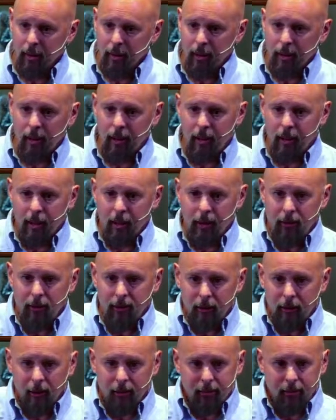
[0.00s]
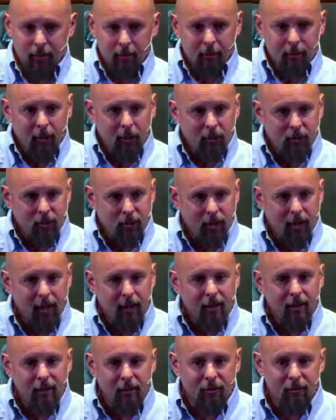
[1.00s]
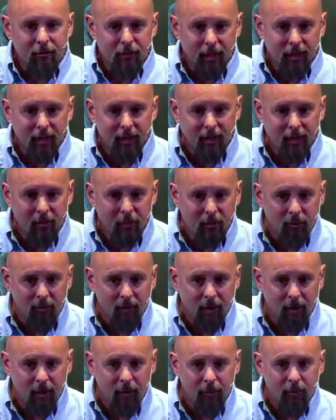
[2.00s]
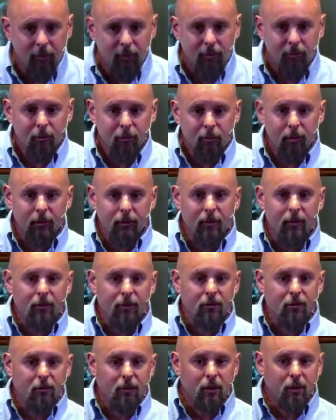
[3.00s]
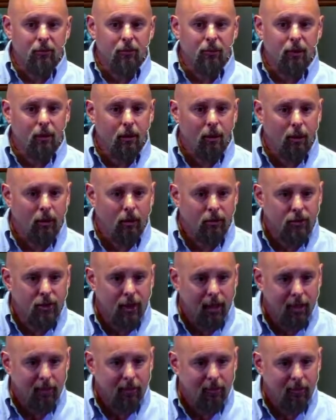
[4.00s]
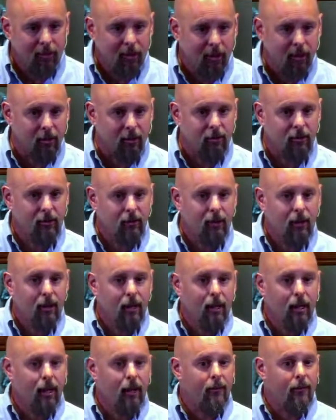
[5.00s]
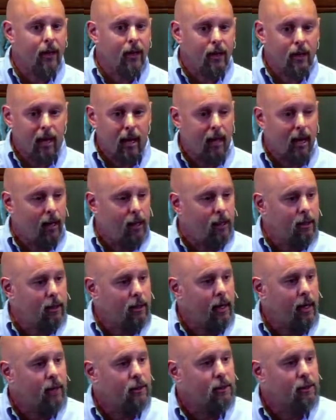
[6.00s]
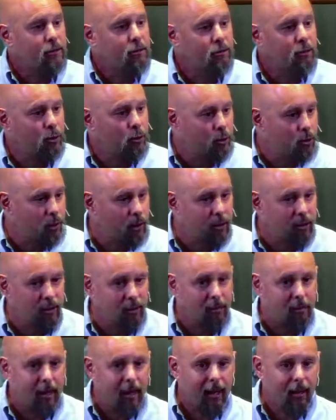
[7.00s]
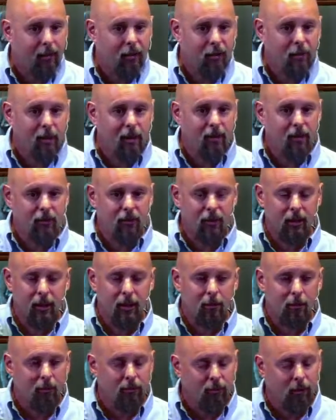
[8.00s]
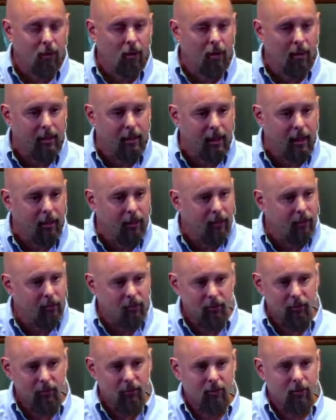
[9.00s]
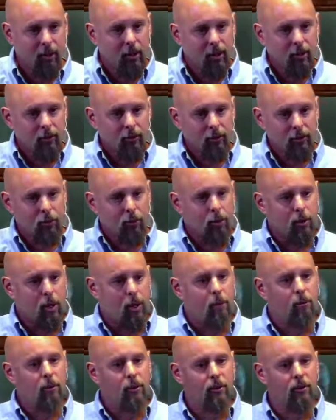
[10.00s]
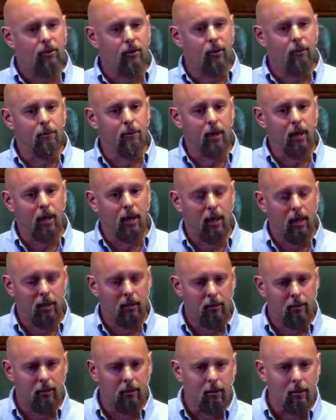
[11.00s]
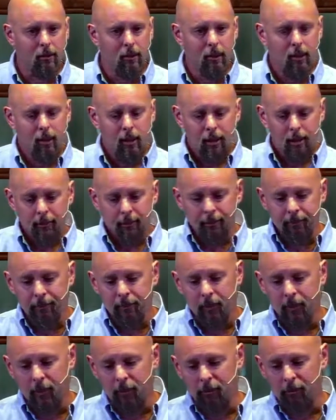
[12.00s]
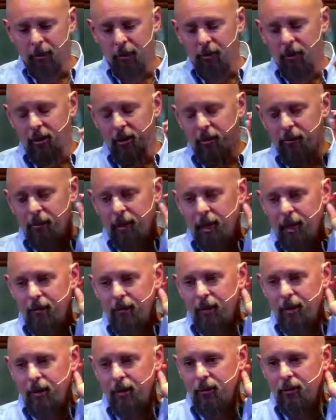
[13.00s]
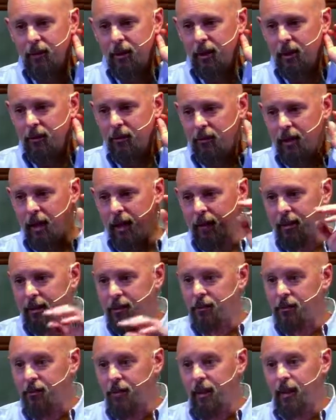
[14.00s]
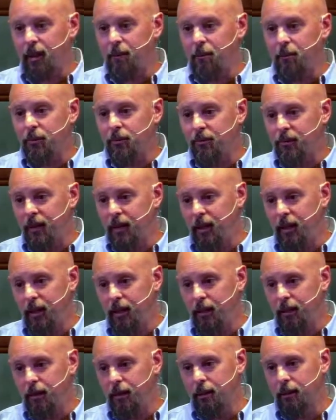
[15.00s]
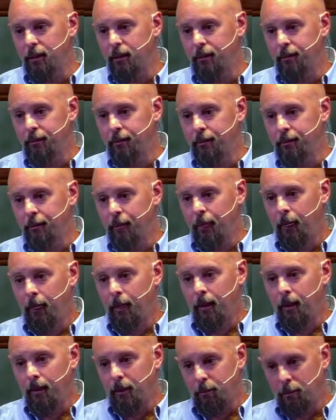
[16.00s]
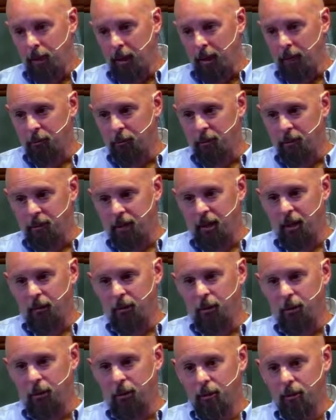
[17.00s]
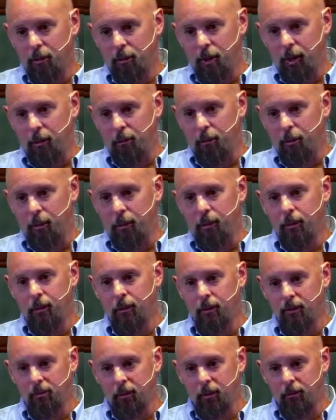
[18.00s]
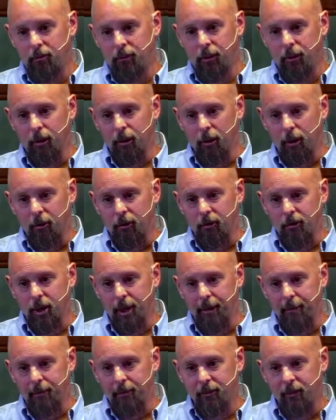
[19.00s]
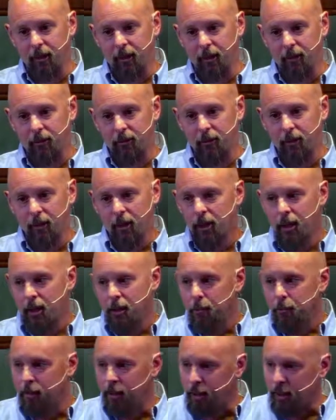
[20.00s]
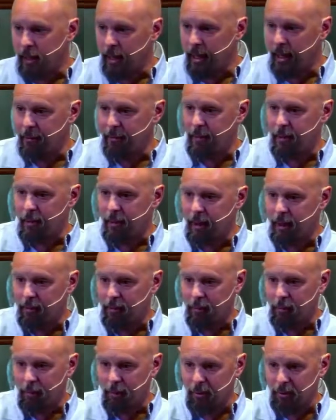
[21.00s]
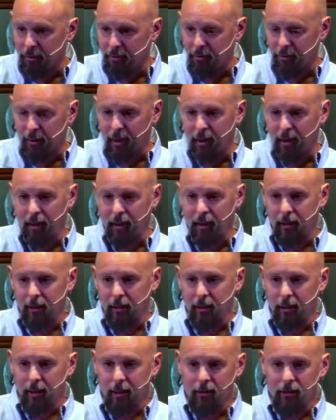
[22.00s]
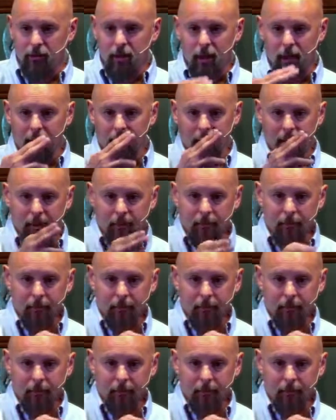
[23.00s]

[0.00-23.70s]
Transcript: And each of them are trying to feed themselves with these 3-foot-long chopsticks. And they can't get the food in their mouth because it keeps falling out. It's just too cumbersome to handle. The vision of heaven is the exact same scene. Banquet table, people, 3-foot-long chopsticks. But in heaven, everyone is feeding each other.